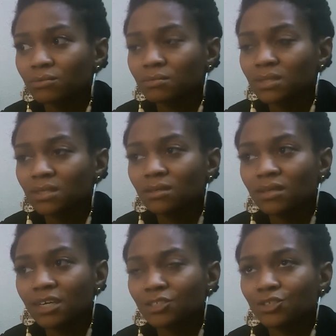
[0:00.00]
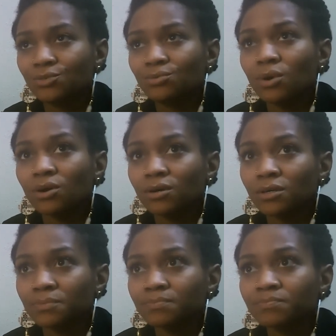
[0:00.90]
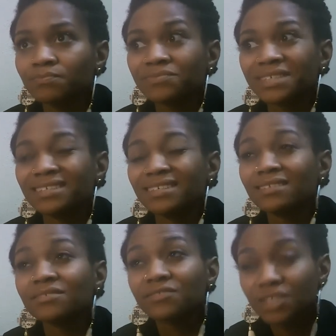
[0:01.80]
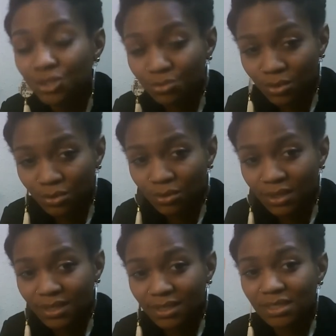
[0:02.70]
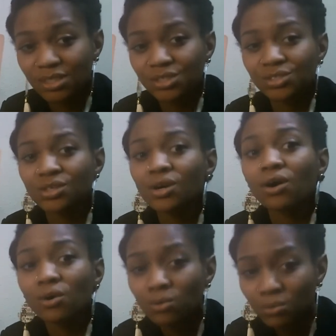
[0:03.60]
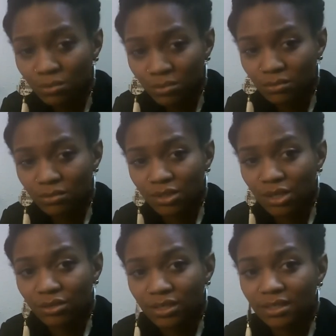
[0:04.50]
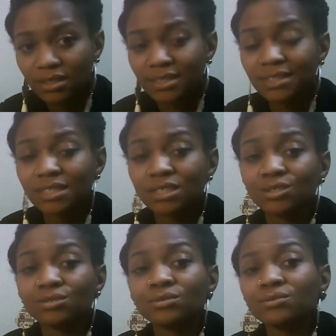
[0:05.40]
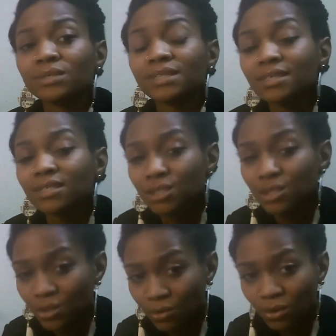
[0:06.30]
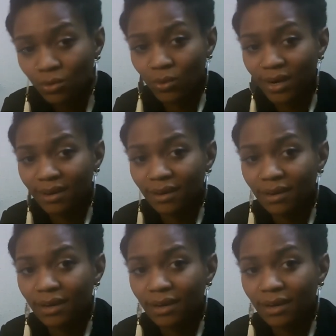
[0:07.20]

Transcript: see that you are an individual this is your own journey this is you're doing things your way